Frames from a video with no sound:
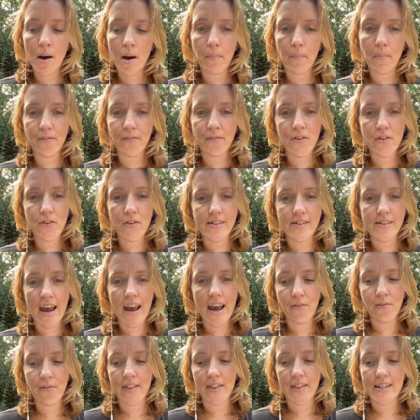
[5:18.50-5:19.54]
But for
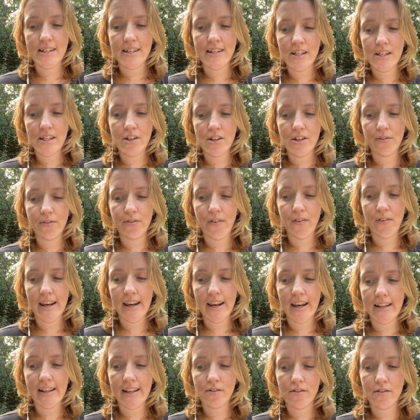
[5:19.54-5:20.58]
staff with additional
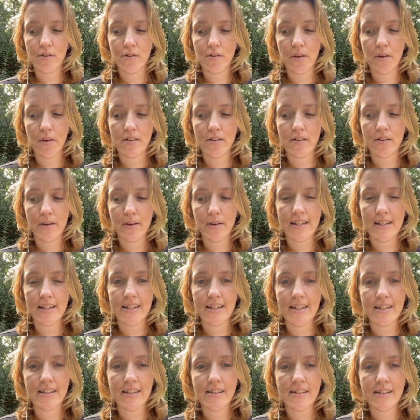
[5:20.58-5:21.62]
finance
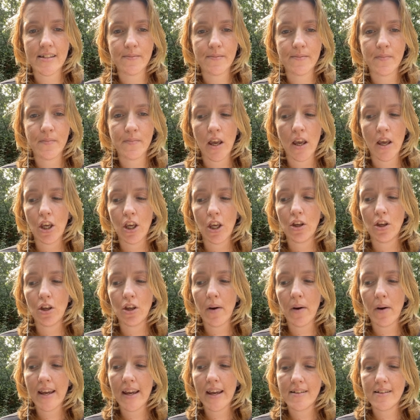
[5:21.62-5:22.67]
responsibilities, you
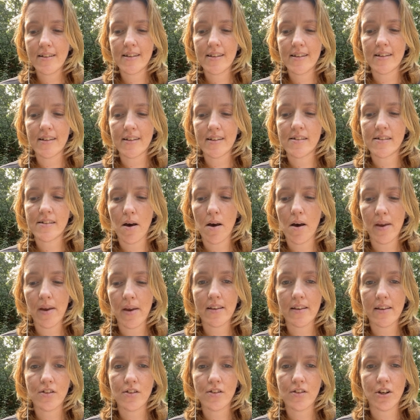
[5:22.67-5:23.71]
might consider some
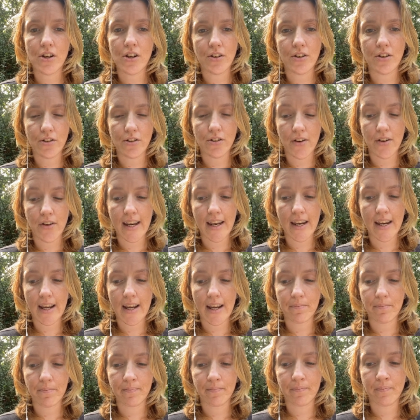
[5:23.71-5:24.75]
external training.
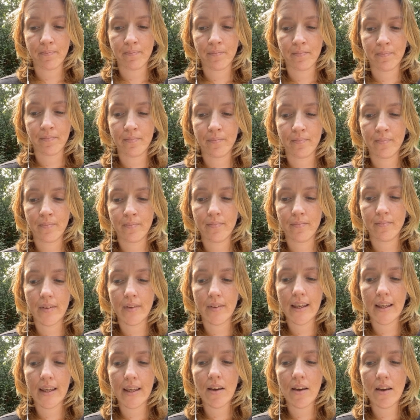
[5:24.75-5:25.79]

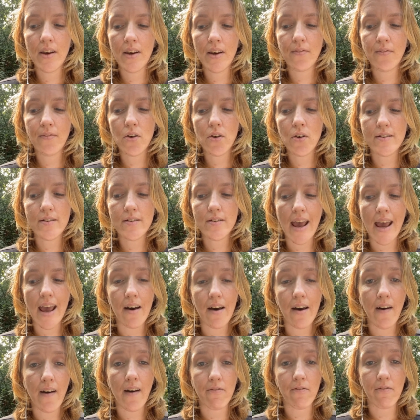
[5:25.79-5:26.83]
Even if your
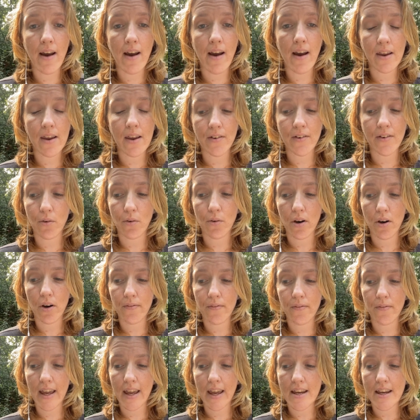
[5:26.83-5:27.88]
staff have relevant
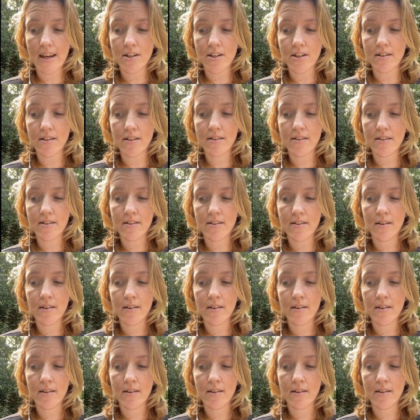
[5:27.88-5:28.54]
qualifications,